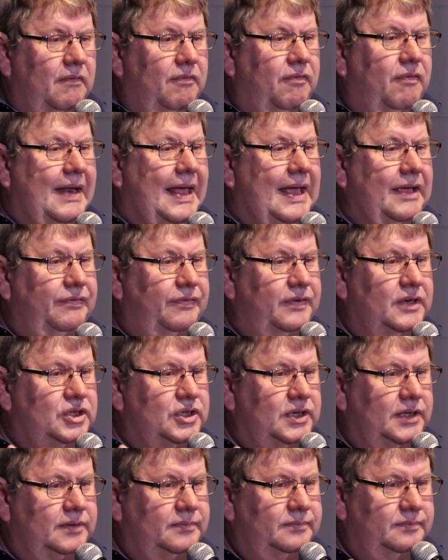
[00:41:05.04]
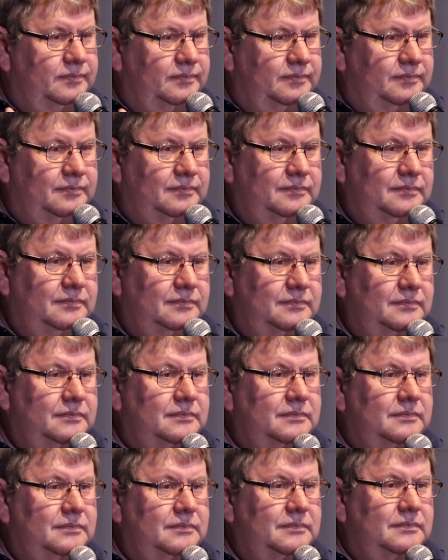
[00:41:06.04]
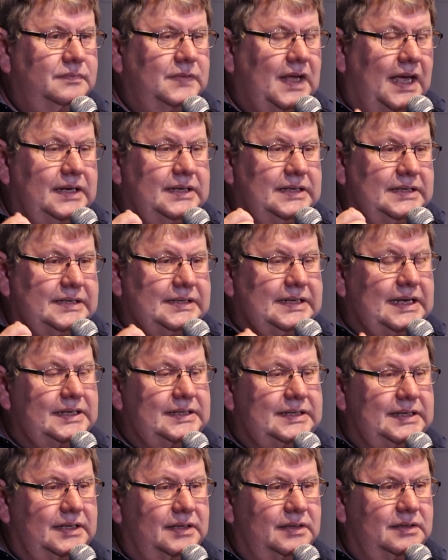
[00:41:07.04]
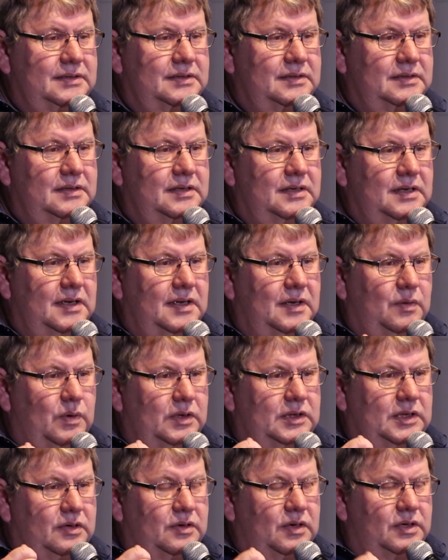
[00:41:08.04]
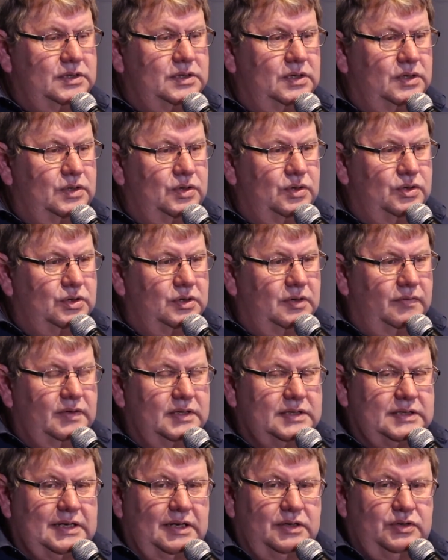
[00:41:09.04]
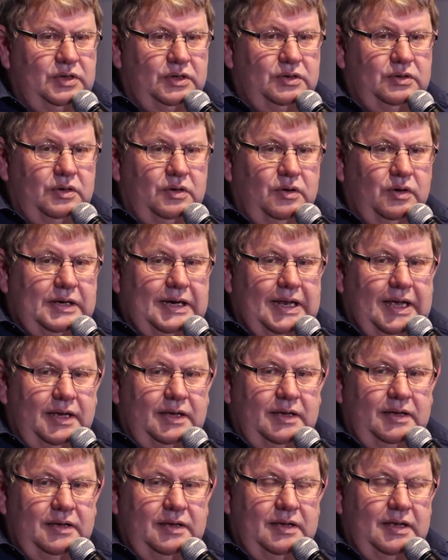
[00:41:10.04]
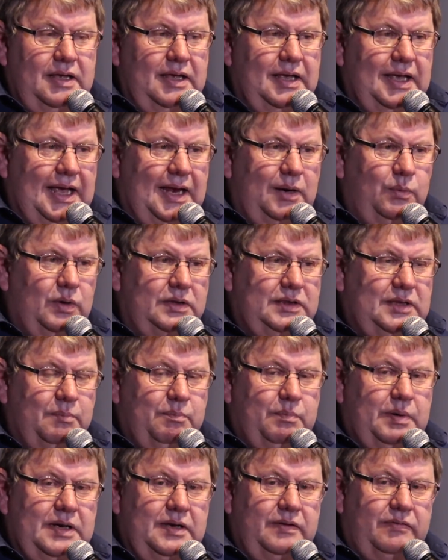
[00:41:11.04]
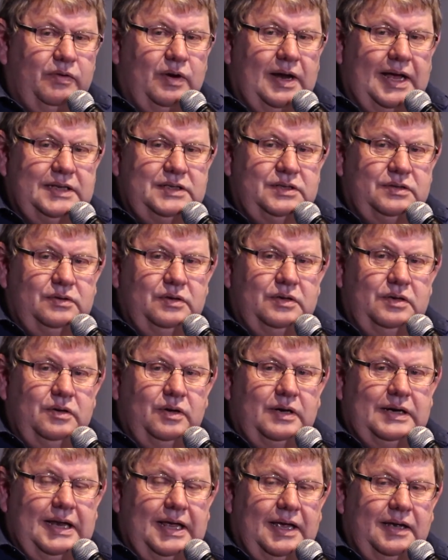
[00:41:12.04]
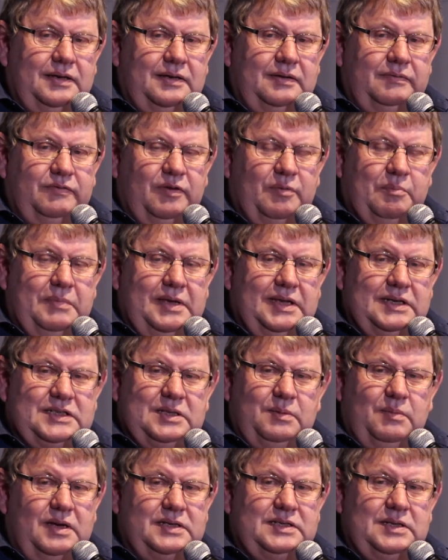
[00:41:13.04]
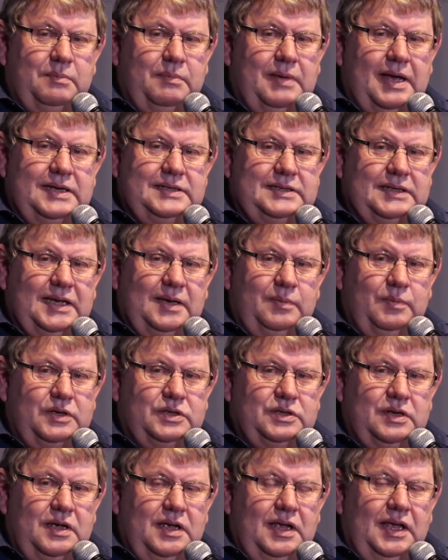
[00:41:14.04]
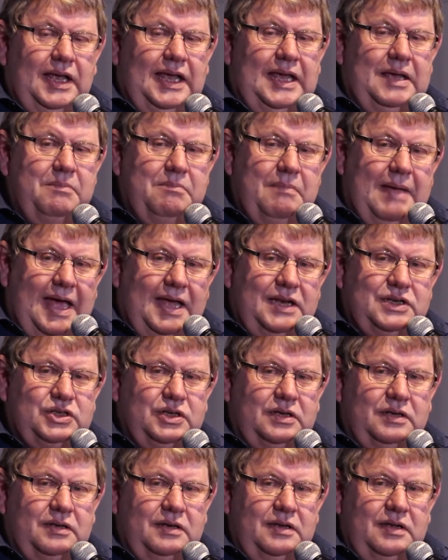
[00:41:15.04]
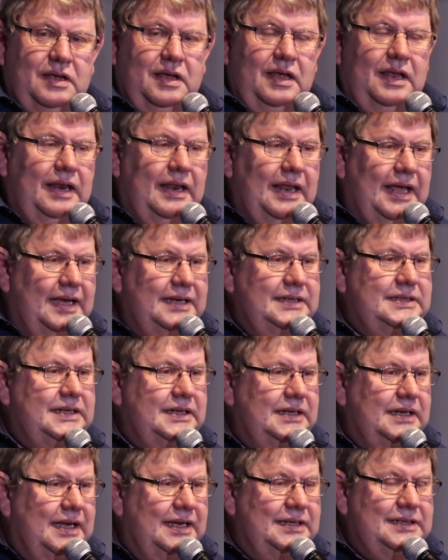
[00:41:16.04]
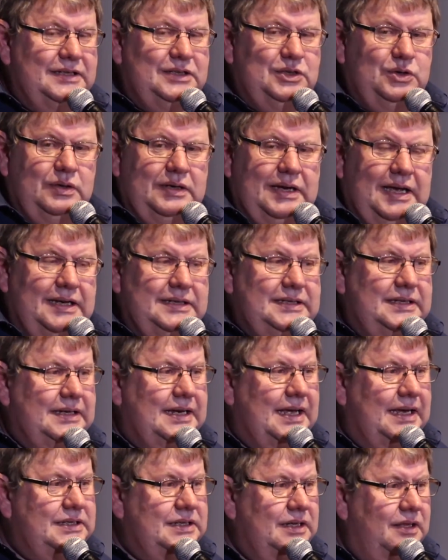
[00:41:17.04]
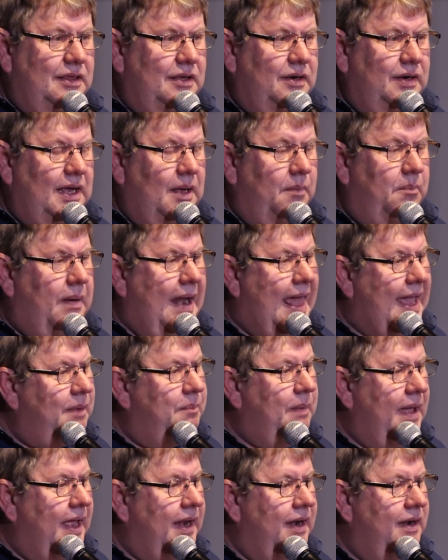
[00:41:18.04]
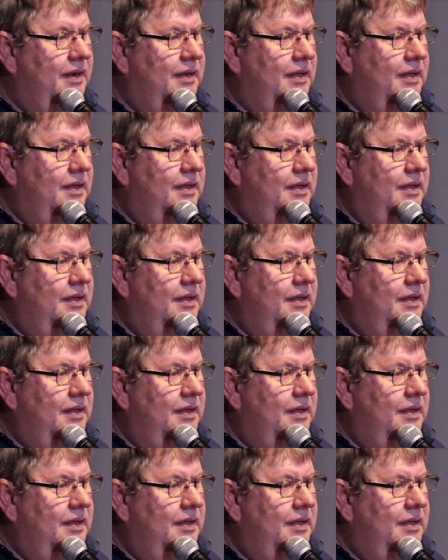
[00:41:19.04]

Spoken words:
fly fishing and discussing what the constitution of this country could look like and what the Bill of Rights could look like. For me, it's the most amazing image. Imagine 1992, 1993, a black man